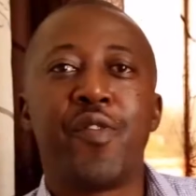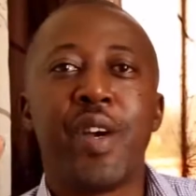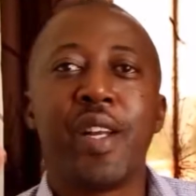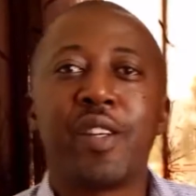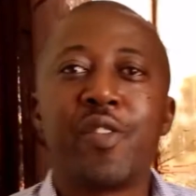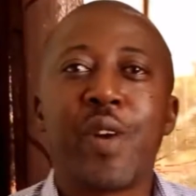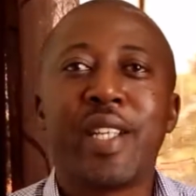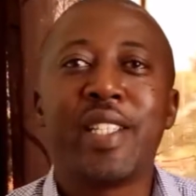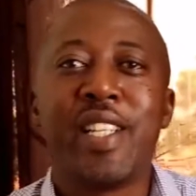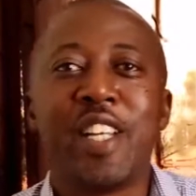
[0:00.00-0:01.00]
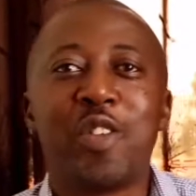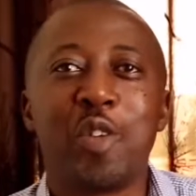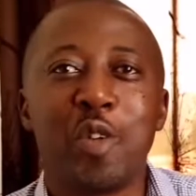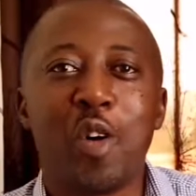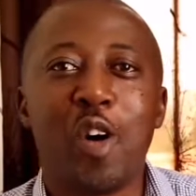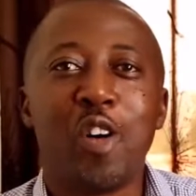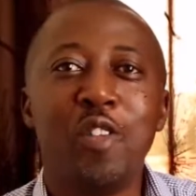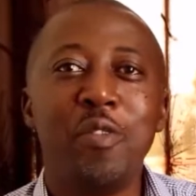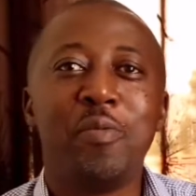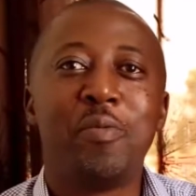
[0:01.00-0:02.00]
Very grateful that you all,
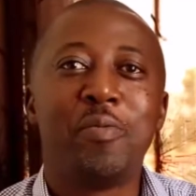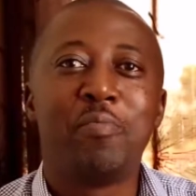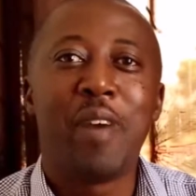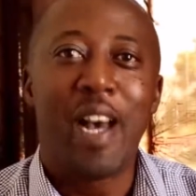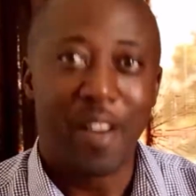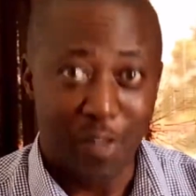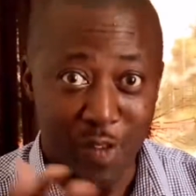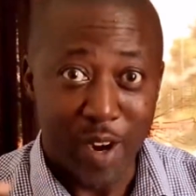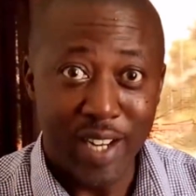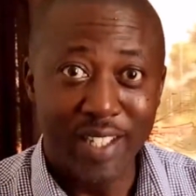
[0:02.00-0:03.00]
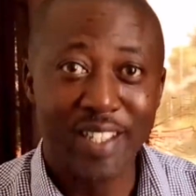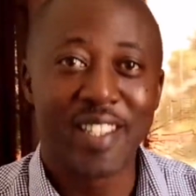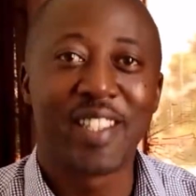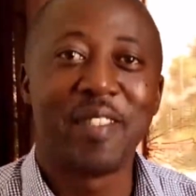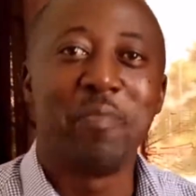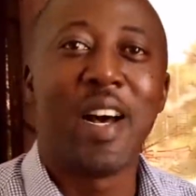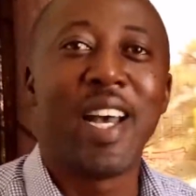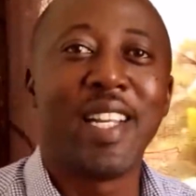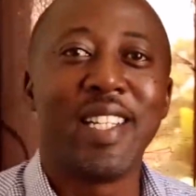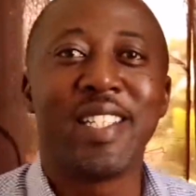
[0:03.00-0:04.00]
my friends, my
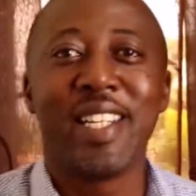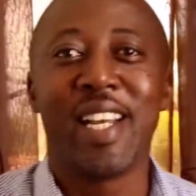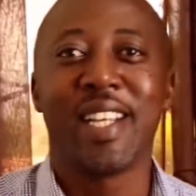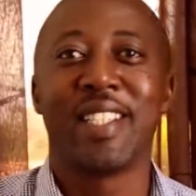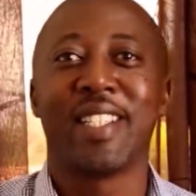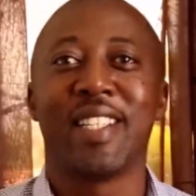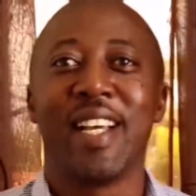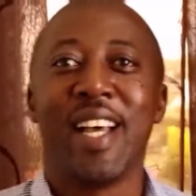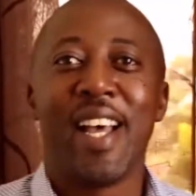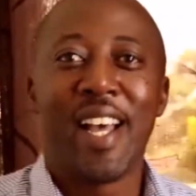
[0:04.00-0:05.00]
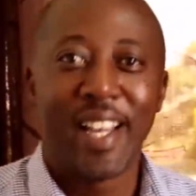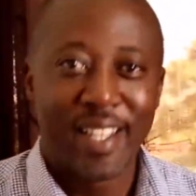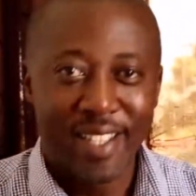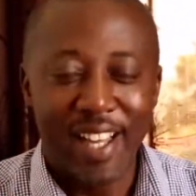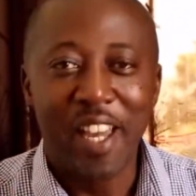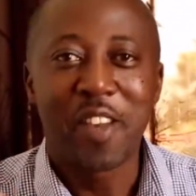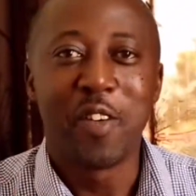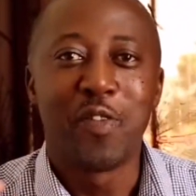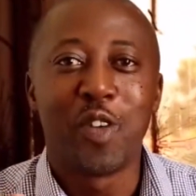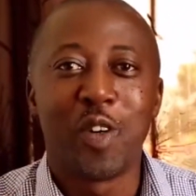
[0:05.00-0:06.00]
listeners, thank you
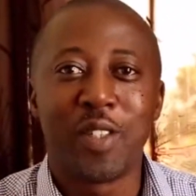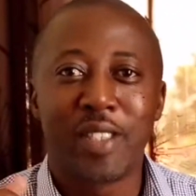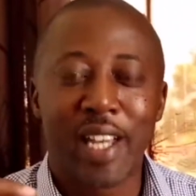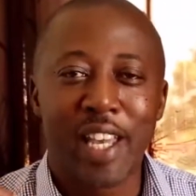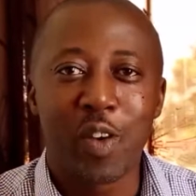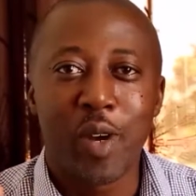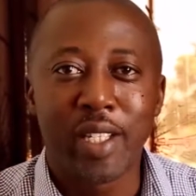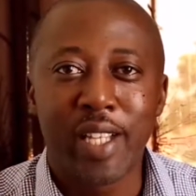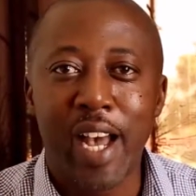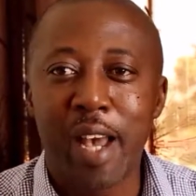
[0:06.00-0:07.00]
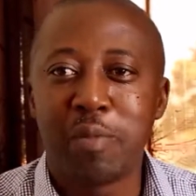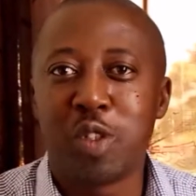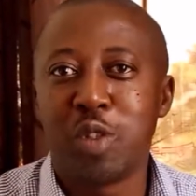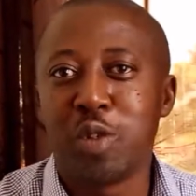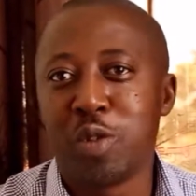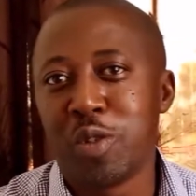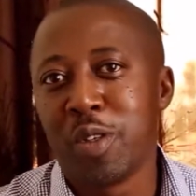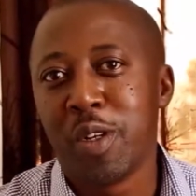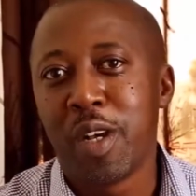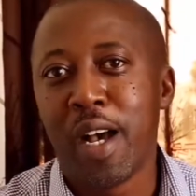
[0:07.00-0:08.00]
for taking your time to
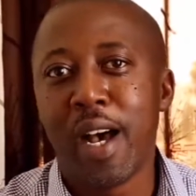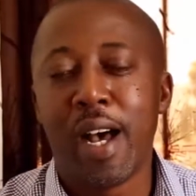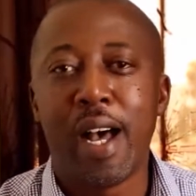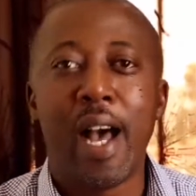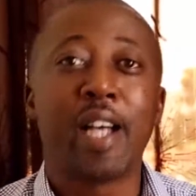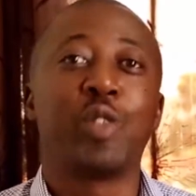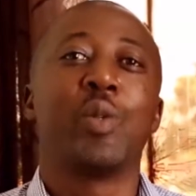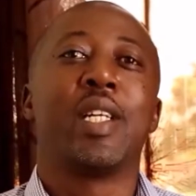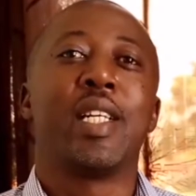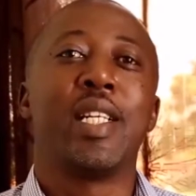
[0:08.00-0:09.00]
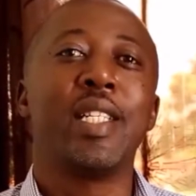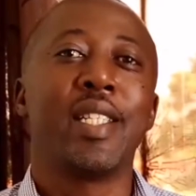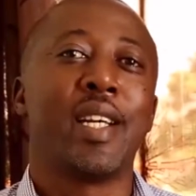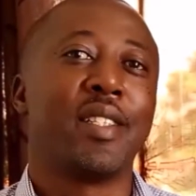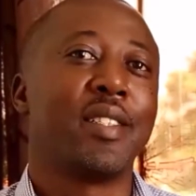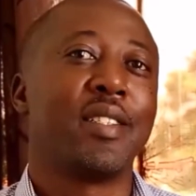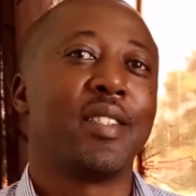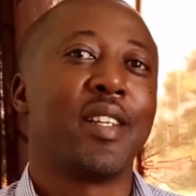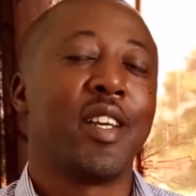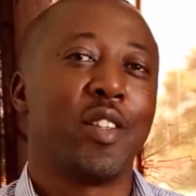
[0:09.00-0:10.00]
uh, actually listen
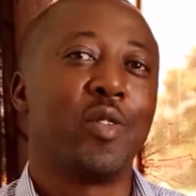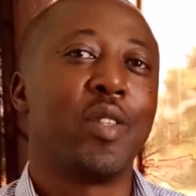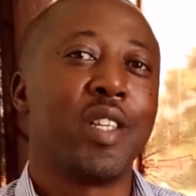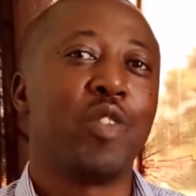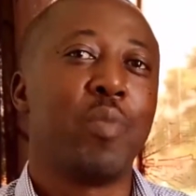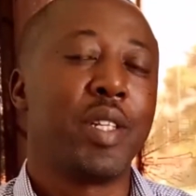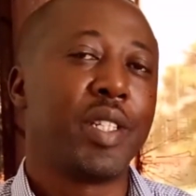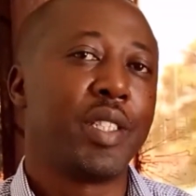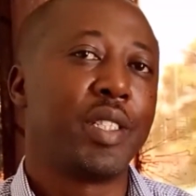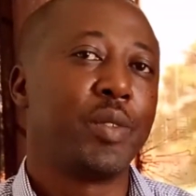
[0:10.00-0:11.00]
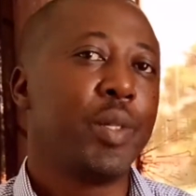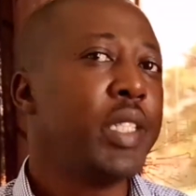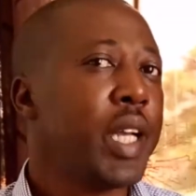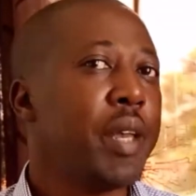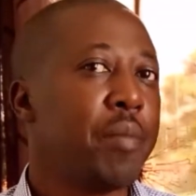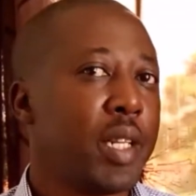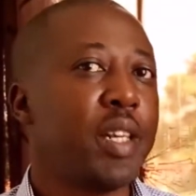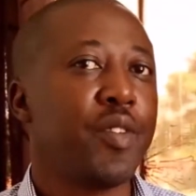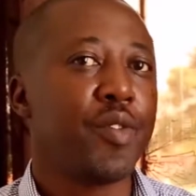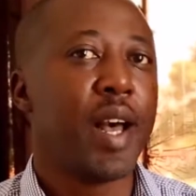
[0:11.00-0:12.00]
to this message, which I
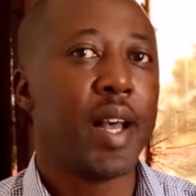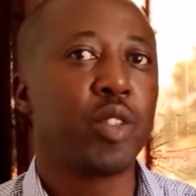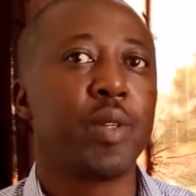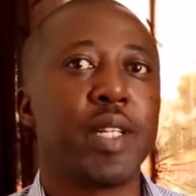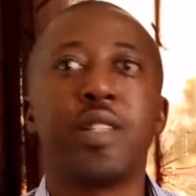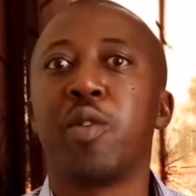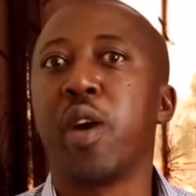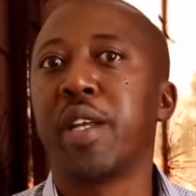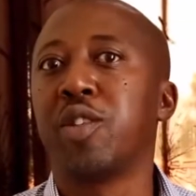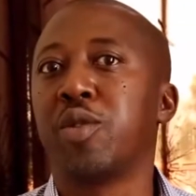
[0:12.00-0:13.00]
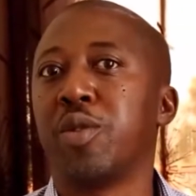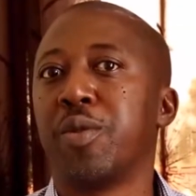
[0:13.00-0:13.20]
believe actually is going to